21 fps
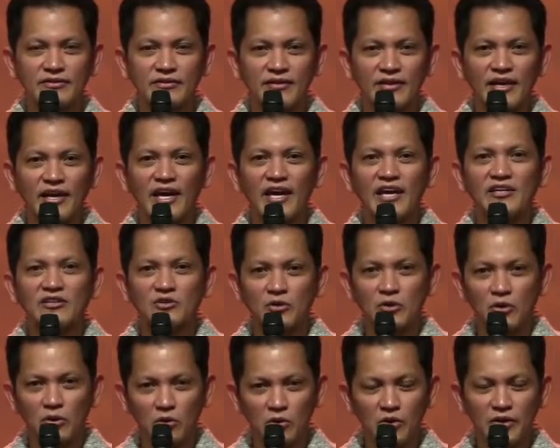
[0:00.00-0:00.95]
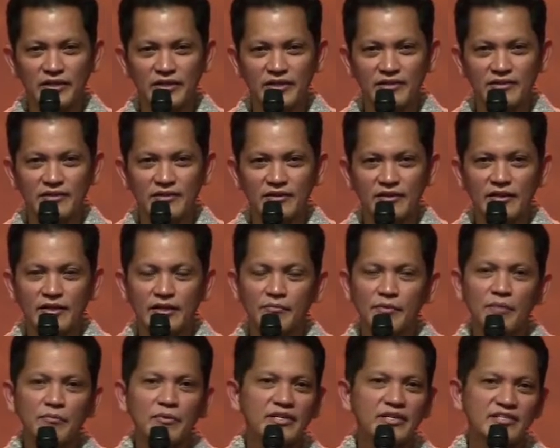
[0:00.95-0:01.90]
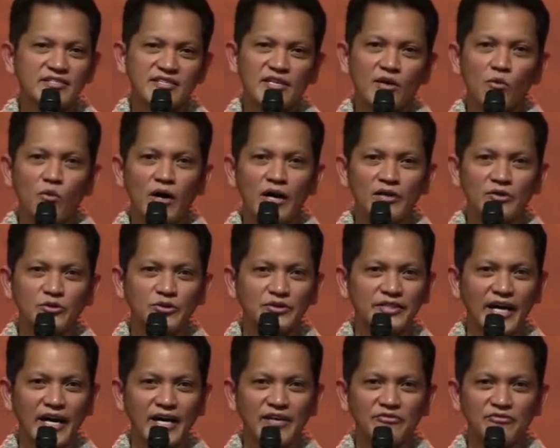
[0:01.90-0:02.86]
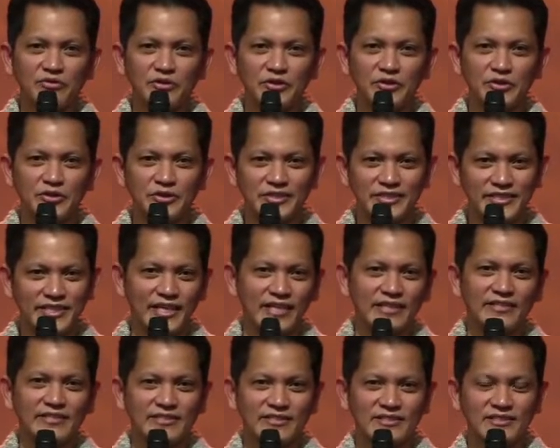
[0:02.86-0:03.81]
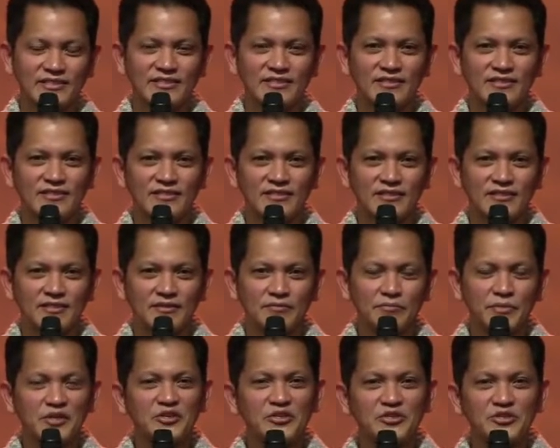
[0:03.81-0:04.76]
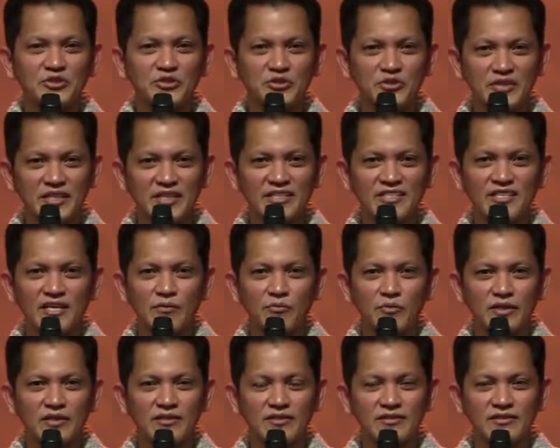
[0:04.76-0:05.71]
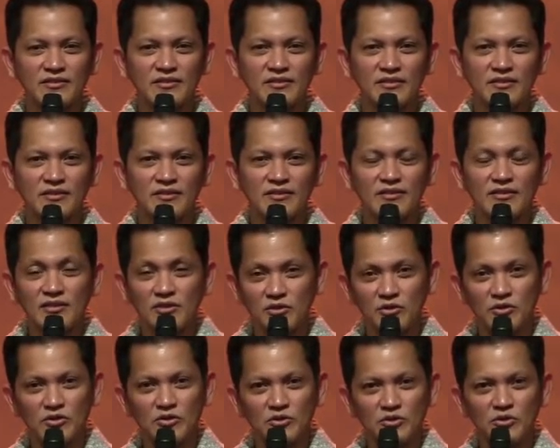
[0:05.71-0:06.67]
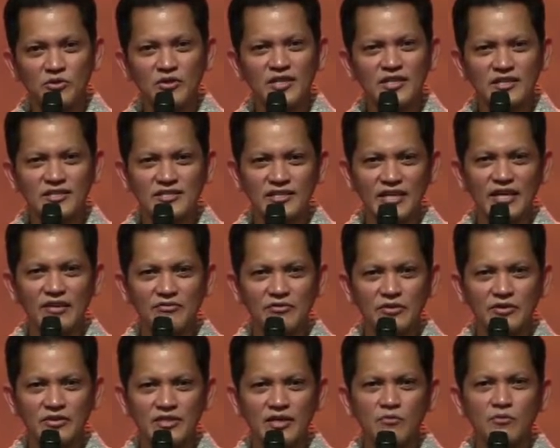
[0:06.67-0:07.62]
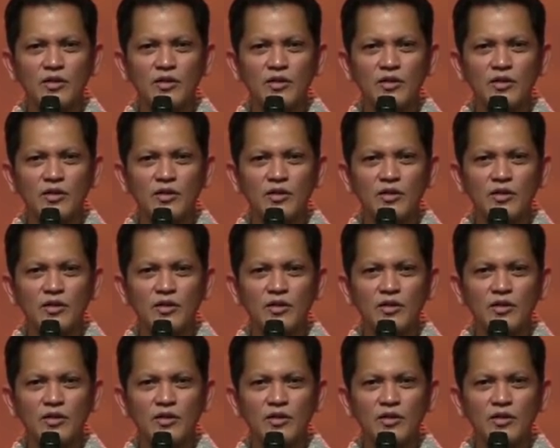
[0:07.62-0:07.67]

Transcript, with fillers: and your Lord. Remember, He's the one who died for your sins because you need someone, you, you need a Savior, someone who